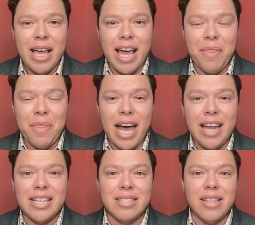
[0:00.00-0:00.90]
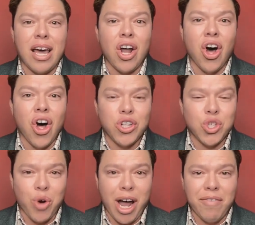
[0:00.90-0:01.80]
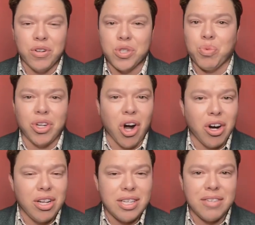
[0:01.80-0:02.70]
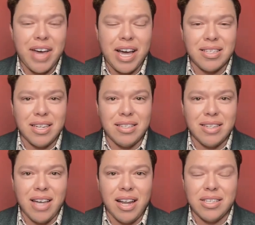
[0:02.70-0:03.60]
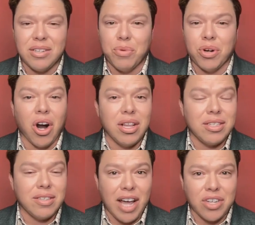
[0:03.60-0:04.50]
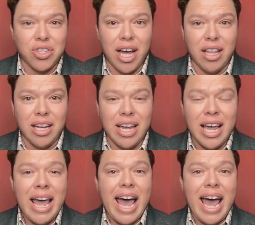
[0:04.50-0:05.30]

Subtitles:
and that is that all travelers, regardless of vaccine status and regardless of nationality,